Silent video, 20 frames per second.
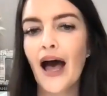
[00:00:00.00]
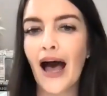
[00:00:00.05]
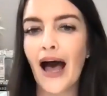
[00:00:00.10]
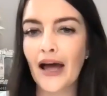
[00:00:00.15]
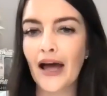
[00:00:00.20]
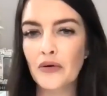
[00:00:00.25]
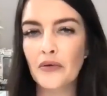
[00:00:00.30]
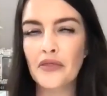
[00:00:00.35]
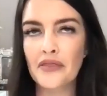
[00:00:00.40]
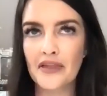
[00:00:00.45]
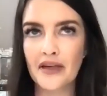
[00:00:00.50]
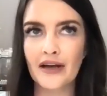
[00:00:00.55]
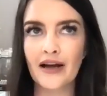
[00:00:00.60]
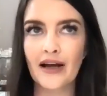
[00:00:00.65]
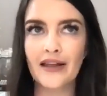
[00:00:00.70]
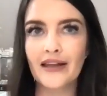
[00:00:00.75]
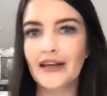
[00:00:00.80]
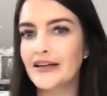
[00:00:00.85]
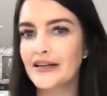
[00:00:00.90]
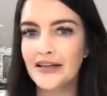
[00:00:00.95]
I don't think
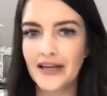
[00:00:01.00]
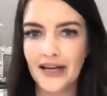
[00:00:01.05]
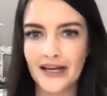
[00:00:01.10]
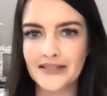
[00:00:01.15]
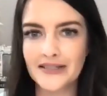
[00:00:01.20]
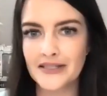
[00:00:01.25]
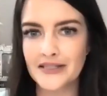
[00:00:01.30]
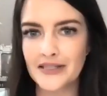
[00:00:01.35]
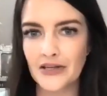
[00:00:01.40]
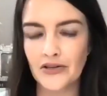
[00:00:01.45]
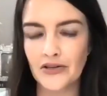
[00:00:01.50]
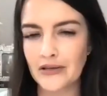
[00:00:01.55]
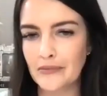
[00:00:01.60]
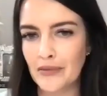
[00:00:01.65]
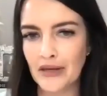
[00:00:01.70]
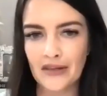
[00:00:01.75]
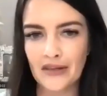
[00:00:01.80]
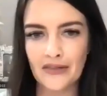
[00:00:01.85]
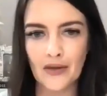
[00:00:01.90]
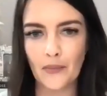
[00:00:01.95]
I like necessarily
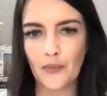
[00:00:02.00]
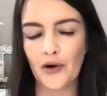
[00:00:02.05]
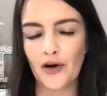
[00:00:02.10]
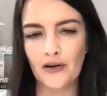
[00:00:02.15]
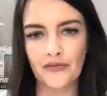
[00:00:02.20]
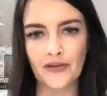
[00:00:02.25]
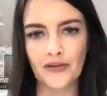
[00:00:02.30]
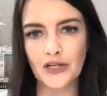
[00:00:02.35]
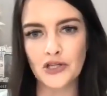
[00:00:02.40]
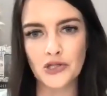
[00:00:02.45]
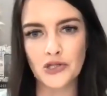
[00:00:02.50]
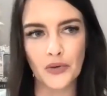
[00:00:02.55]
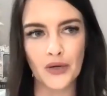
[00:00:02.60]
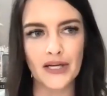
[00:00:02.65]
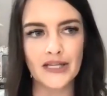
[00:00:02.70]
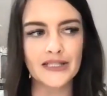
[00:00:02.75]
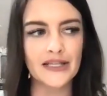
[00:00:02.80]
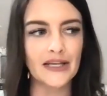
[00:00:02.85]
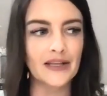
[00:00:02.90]
made the perfect choice.